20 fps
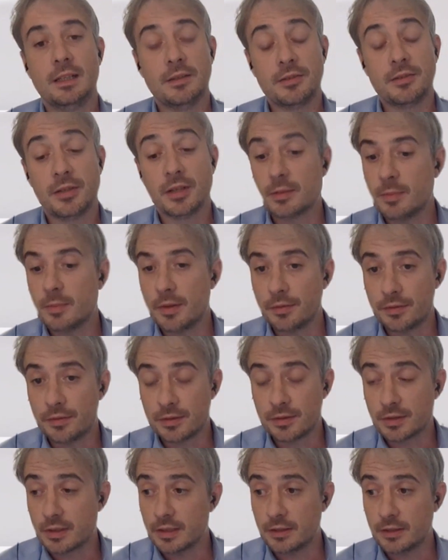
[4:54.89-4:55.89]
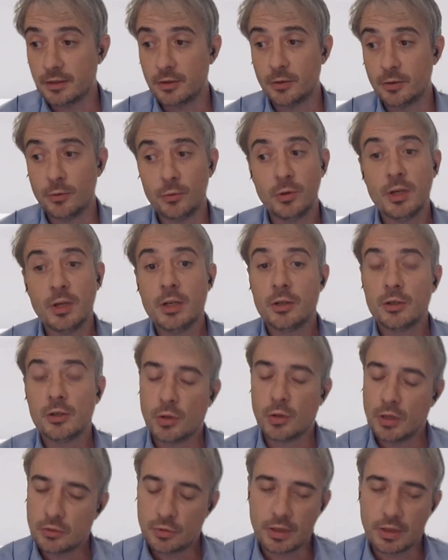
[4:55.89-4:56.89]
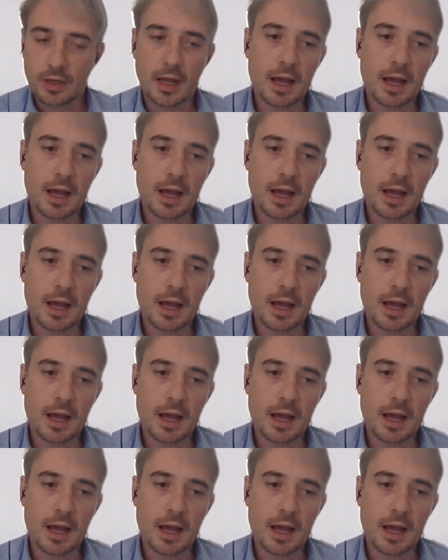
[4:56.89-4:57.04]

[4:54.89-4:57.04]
6 months ago, so as to